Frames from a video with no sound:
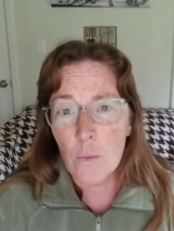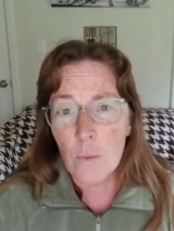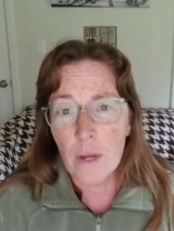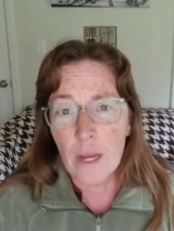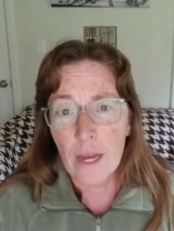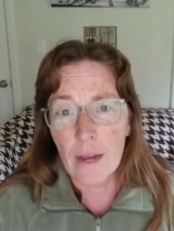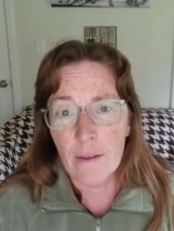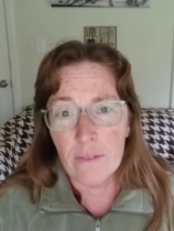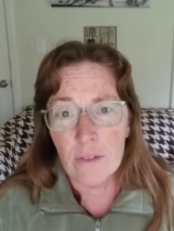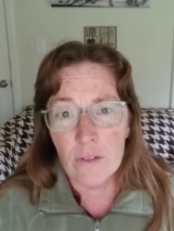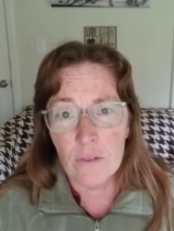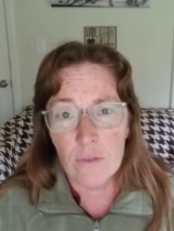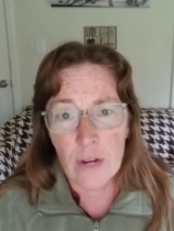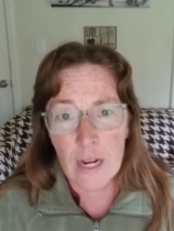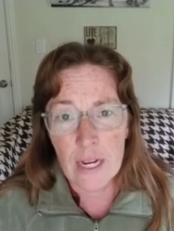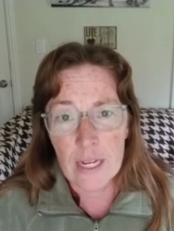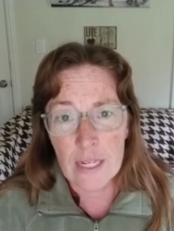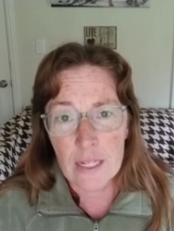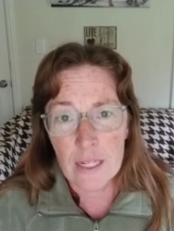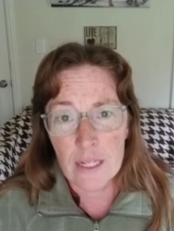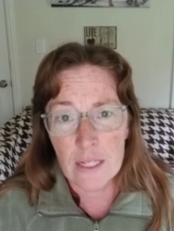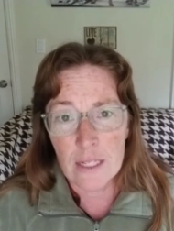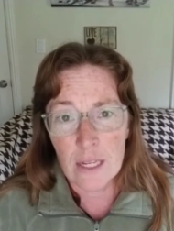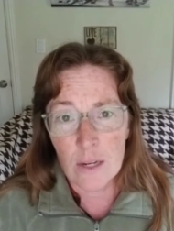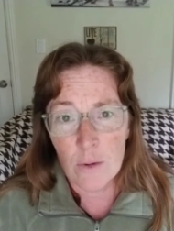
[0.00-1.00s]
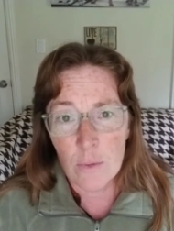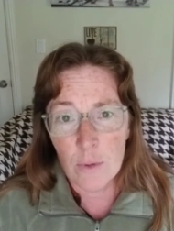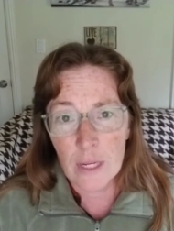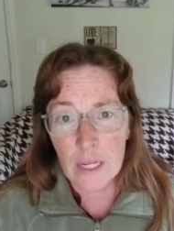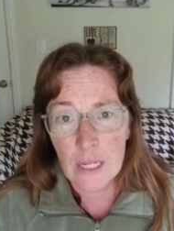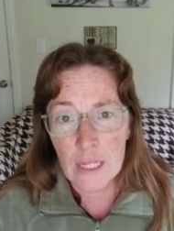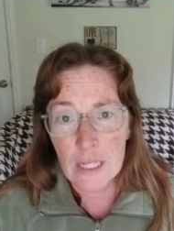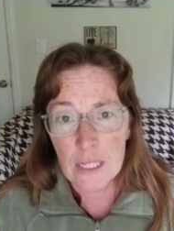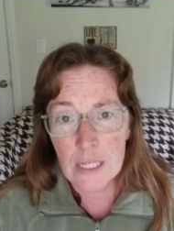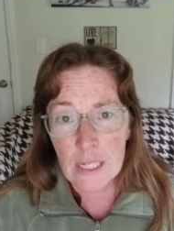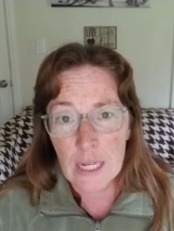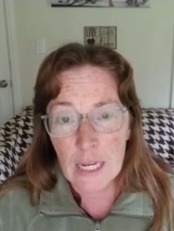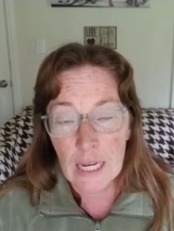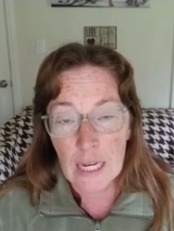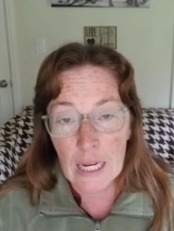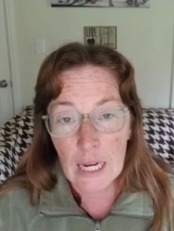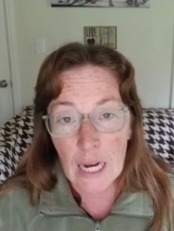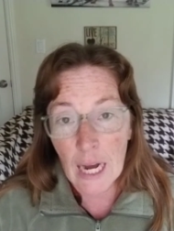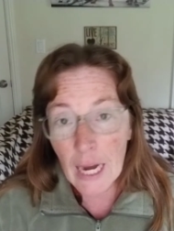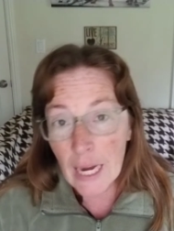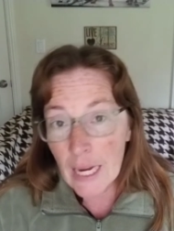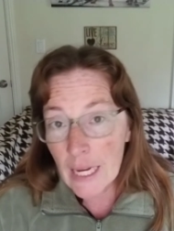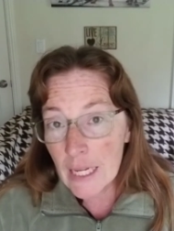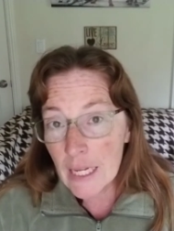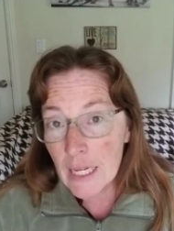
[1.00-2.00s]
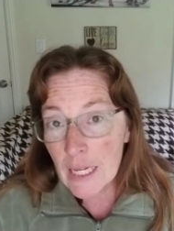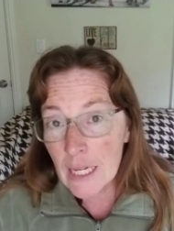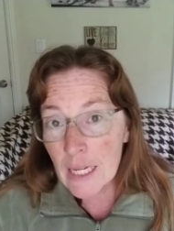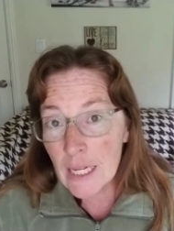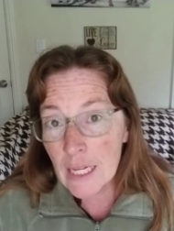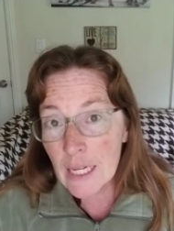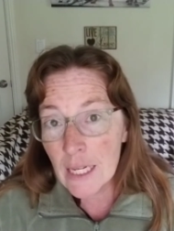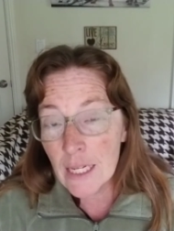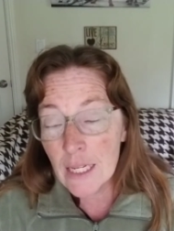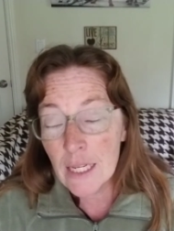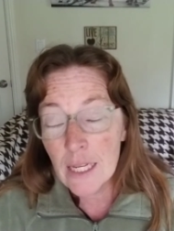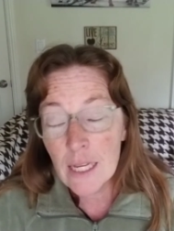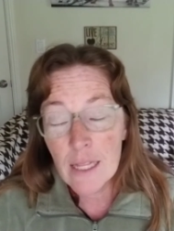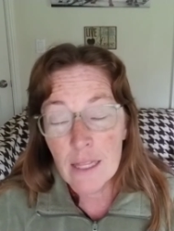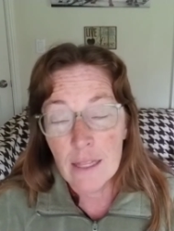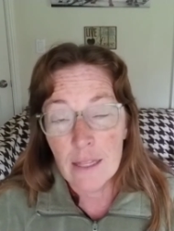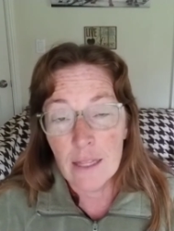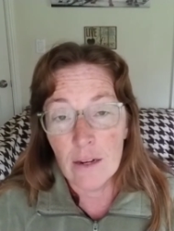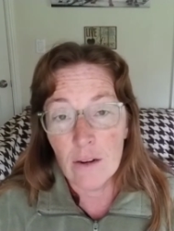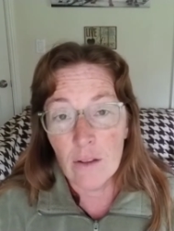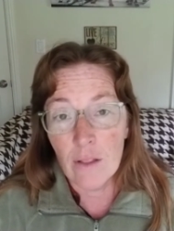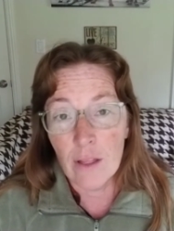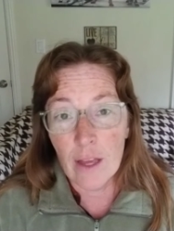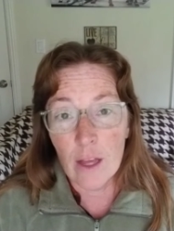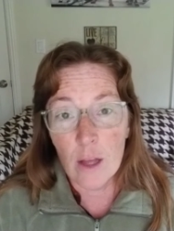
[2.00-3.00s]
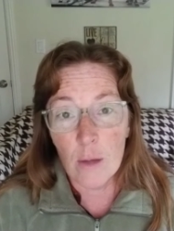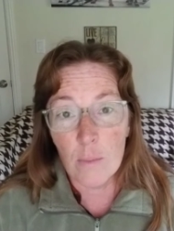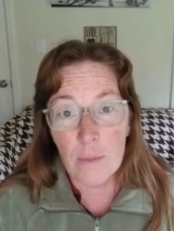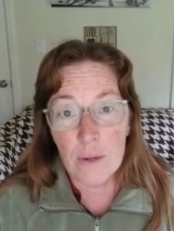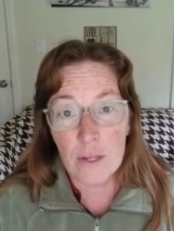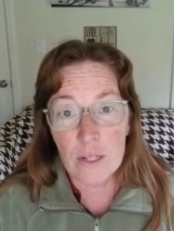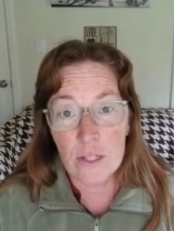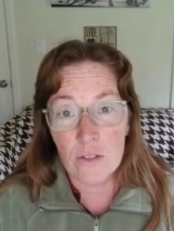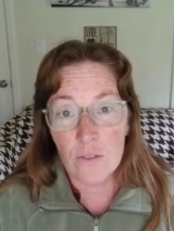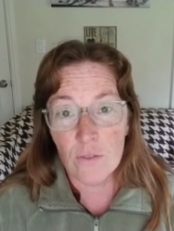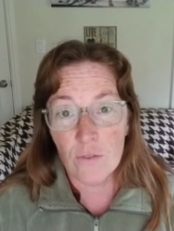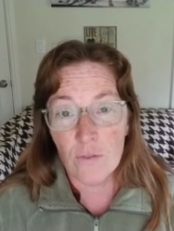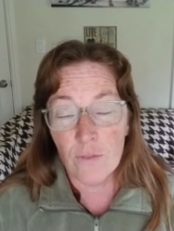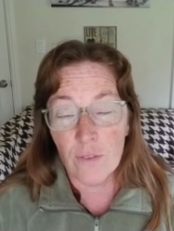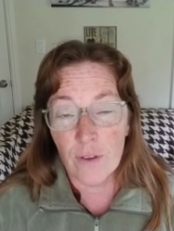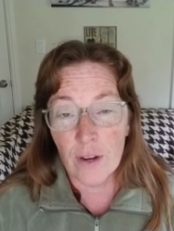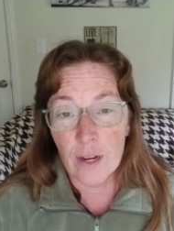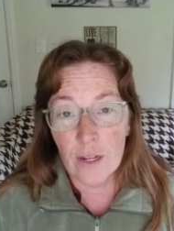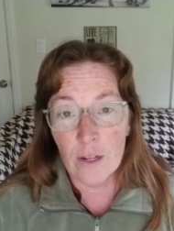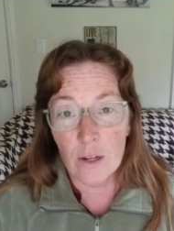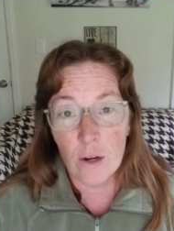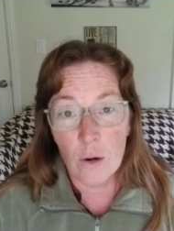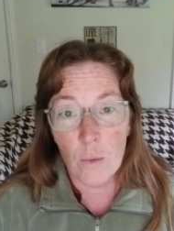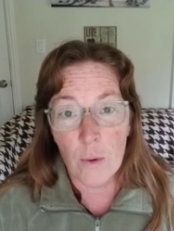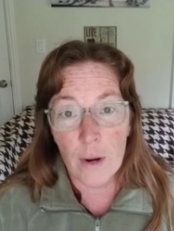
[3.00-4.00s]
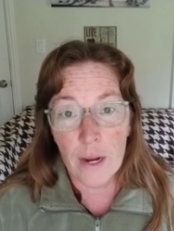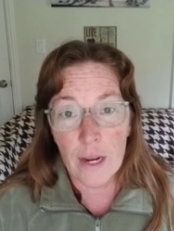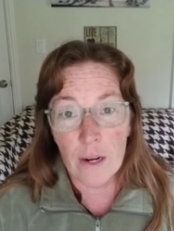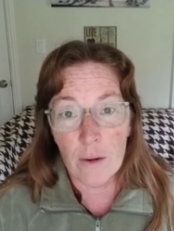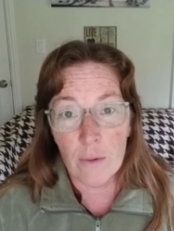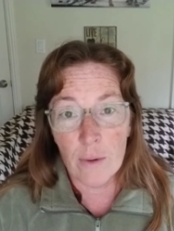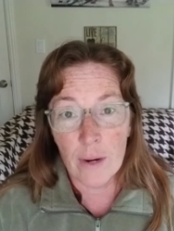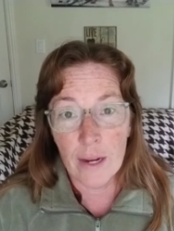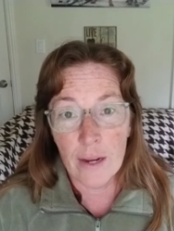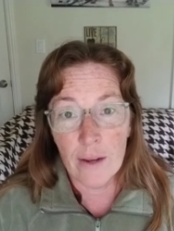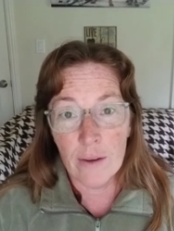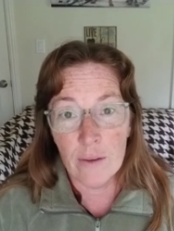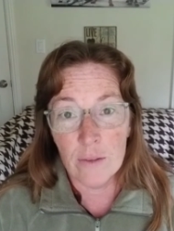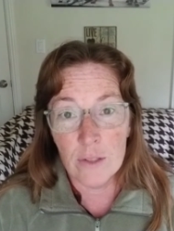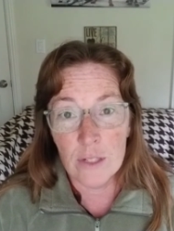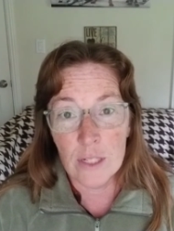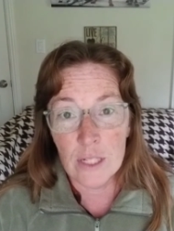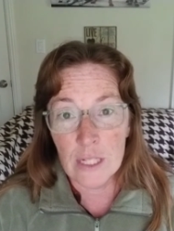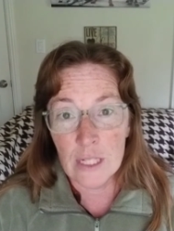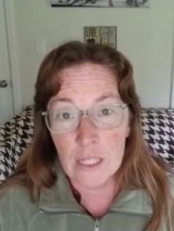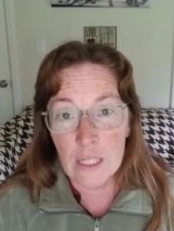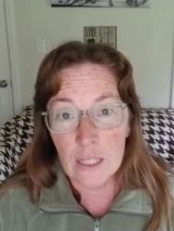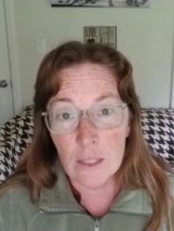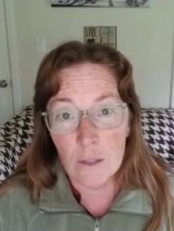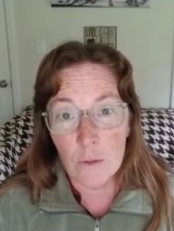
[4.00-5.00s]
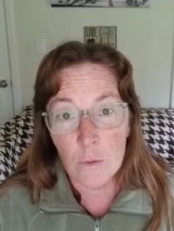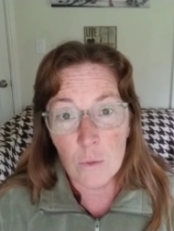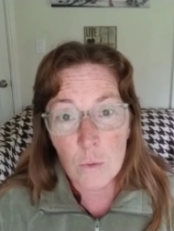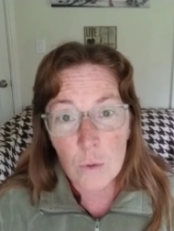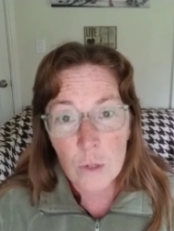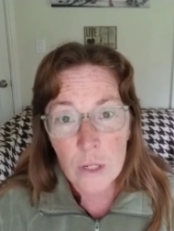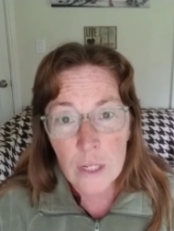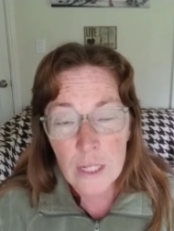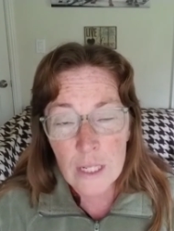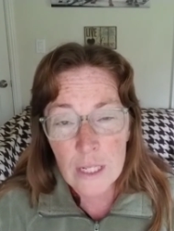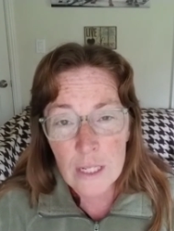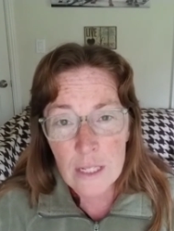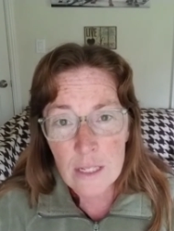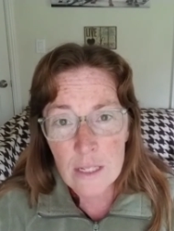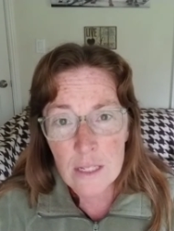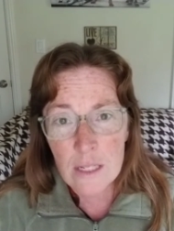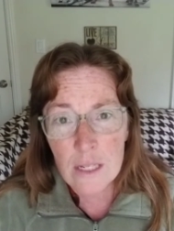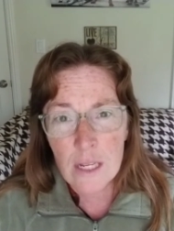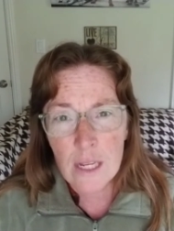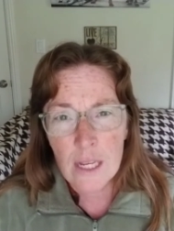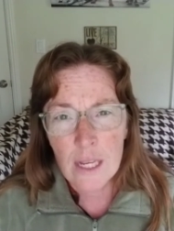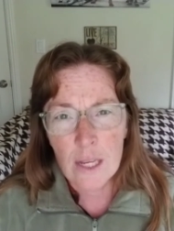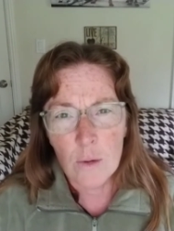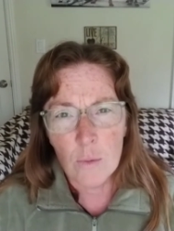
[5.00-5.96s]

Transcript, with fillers: We have devices that we can take hiking that'll help us find our way around in the woods.